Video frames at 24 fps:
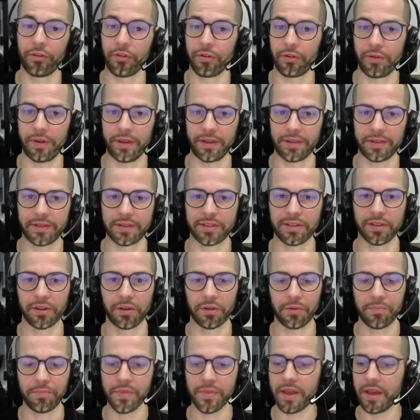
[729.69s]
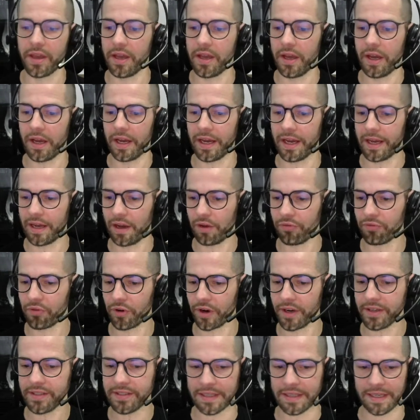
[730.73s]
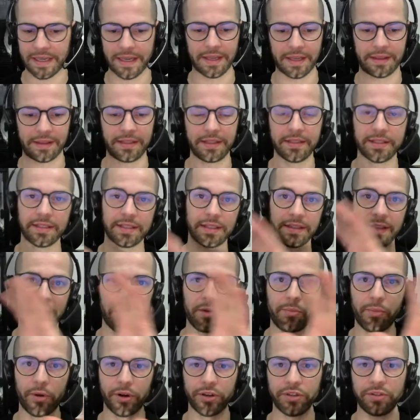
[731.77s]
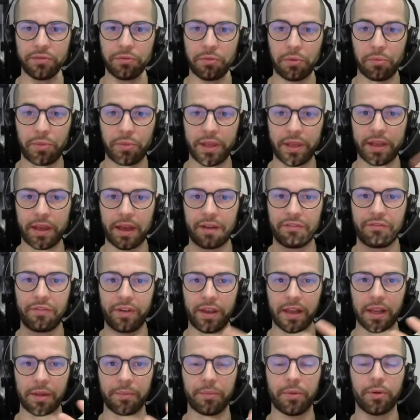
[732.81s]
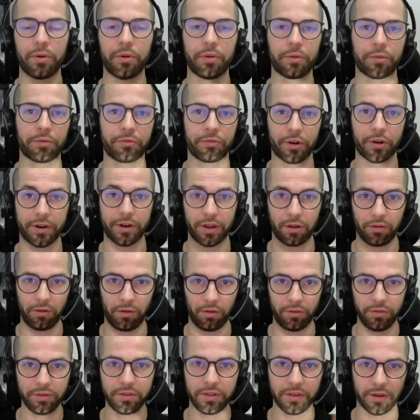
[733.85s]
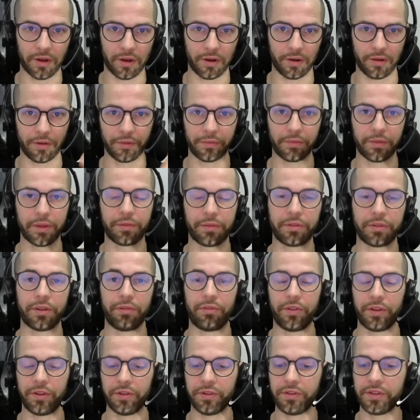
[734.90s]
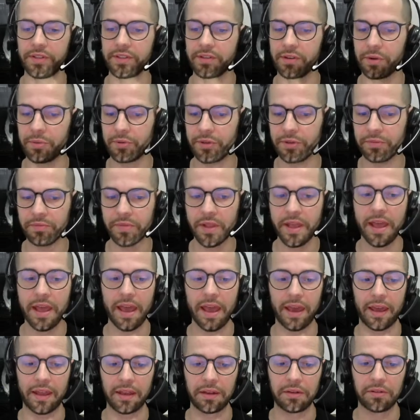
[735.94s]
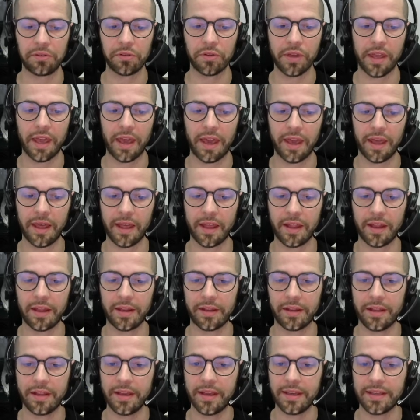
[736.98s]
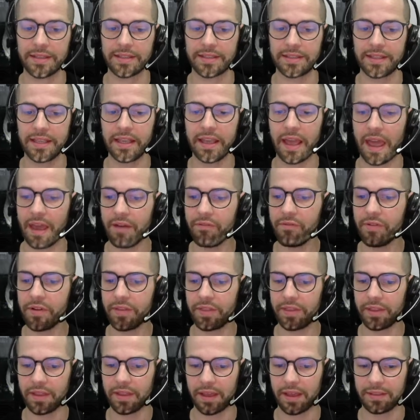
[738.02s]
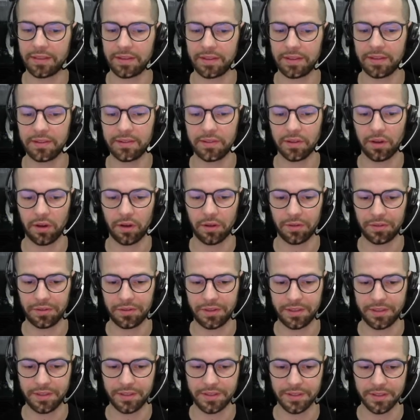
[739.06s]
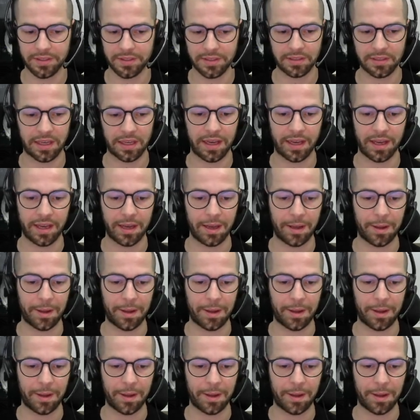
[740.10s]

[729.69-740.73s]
through it. So of course this entire project will be available for download on the video description, and you can see everything I did on this